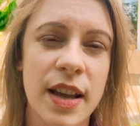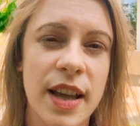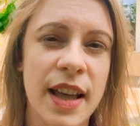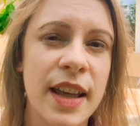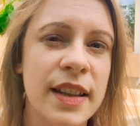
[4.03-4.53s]

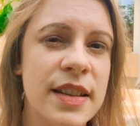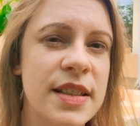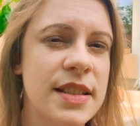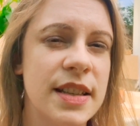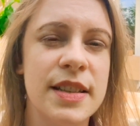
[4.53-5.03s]
and
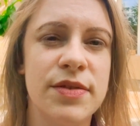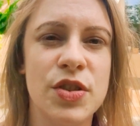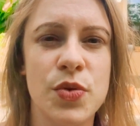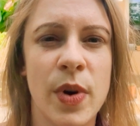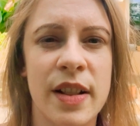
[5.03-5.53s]
this
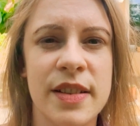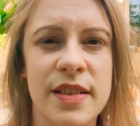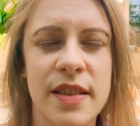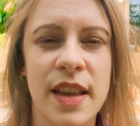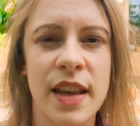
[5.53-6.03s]
individuality
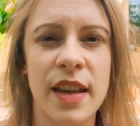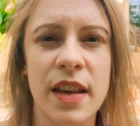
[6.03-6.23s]
thing,